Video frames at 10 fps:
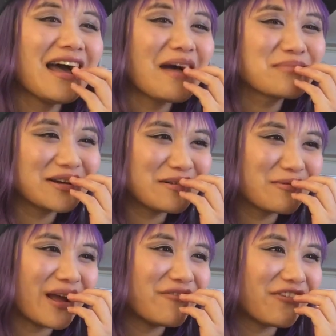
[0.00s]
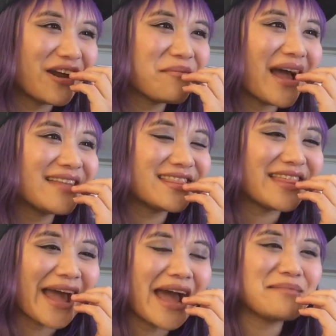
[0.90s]
I'm gonna wait for him at
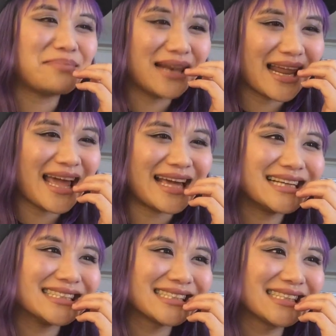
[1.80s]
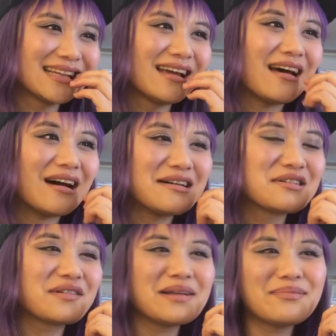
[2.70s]
that place.
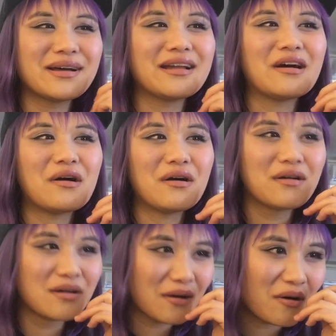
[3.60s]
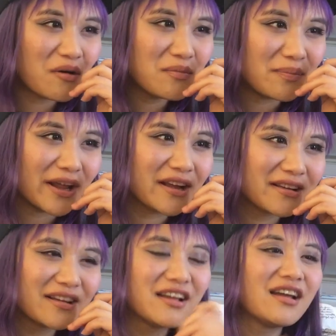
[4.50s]
Hungry but hoping.
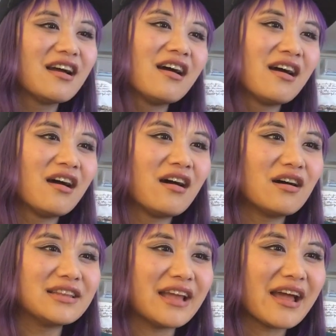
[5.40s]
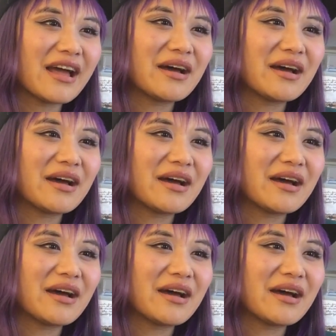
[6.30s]
Damn.